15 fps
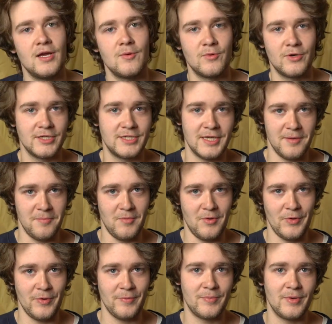I wanted to get
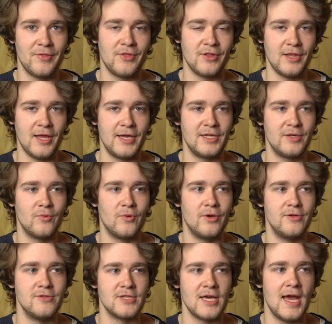more, but the lighting
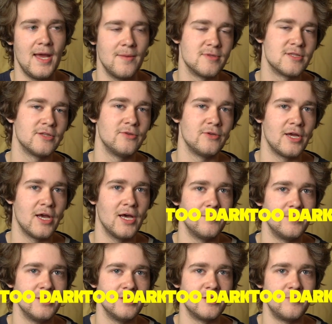was absolute
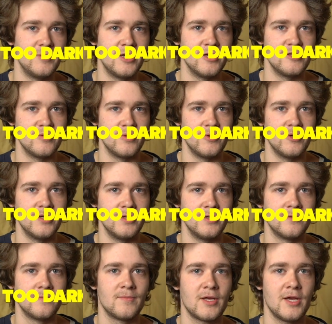garbage because we were